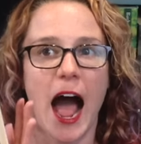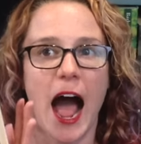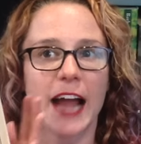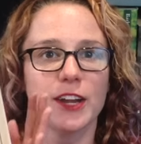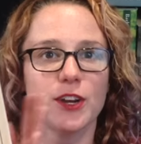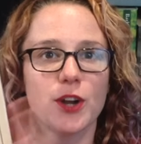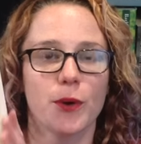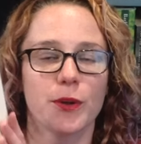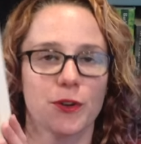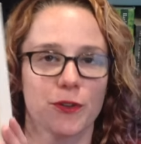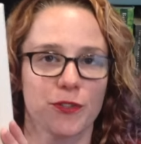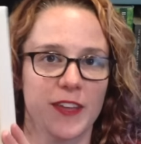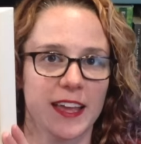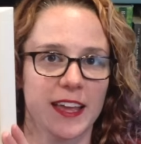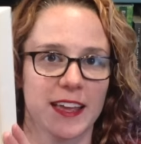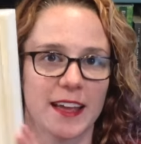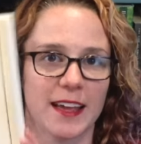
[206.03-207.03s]
I know you're
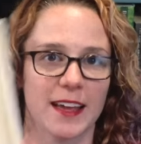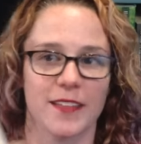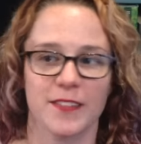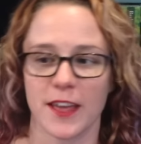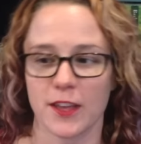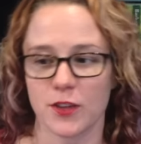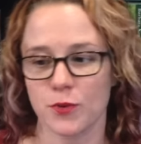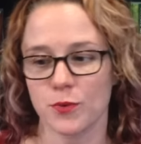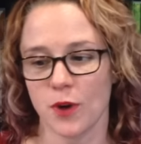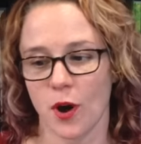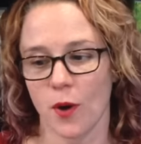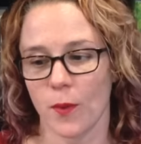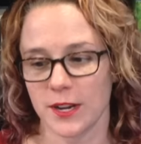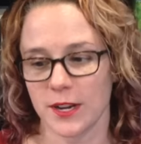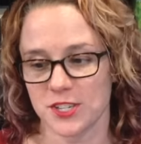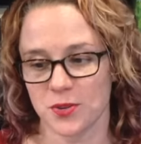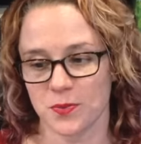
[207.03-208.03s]
thinking that you
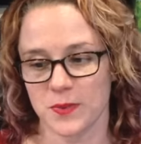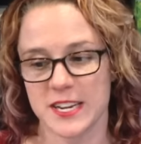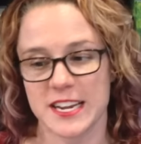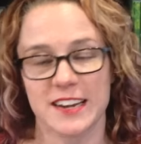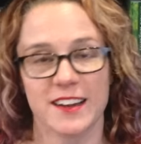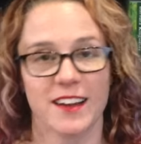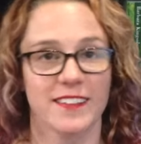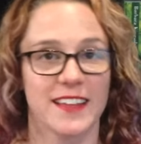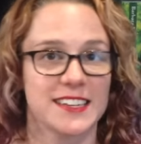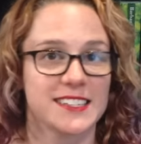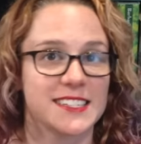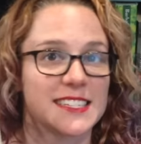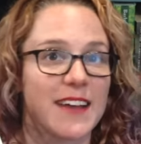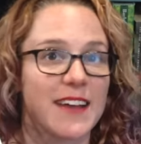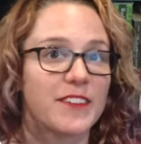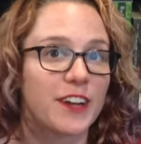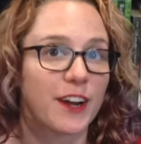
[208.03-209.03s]
don't want to read a like
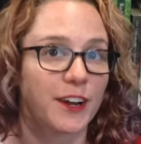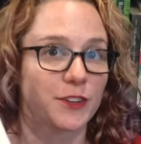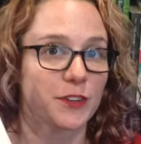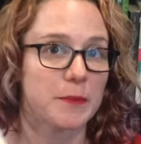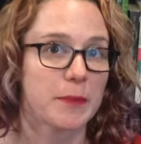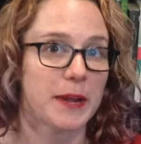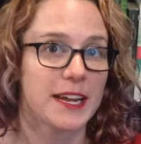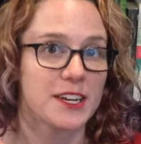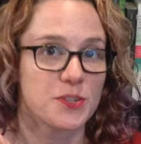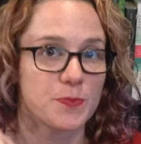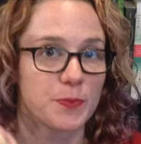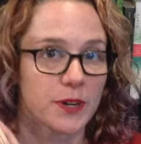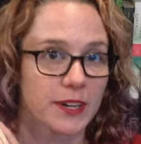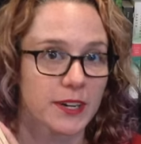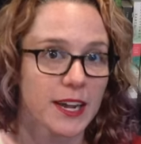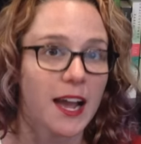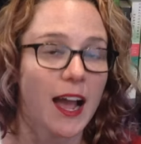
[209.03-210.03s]
700 page
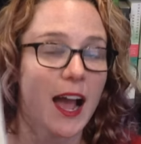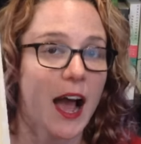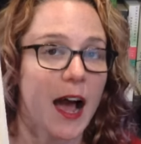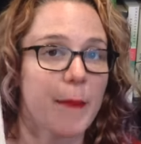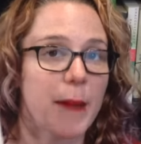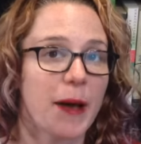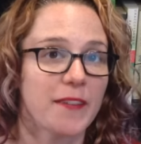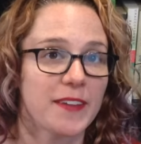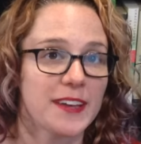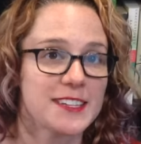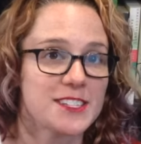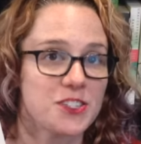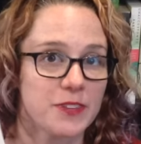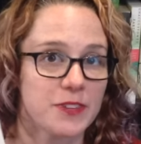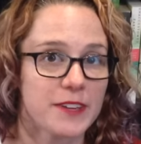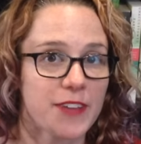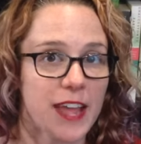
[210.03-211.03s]
book about the
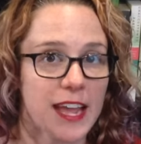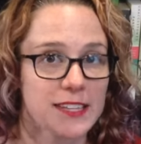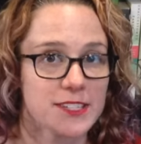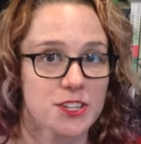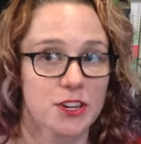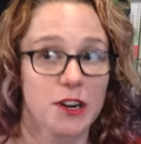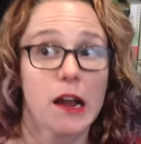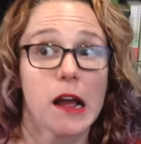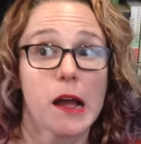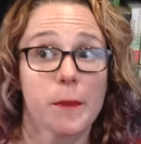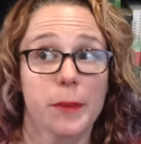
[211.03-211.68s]
history of cancer,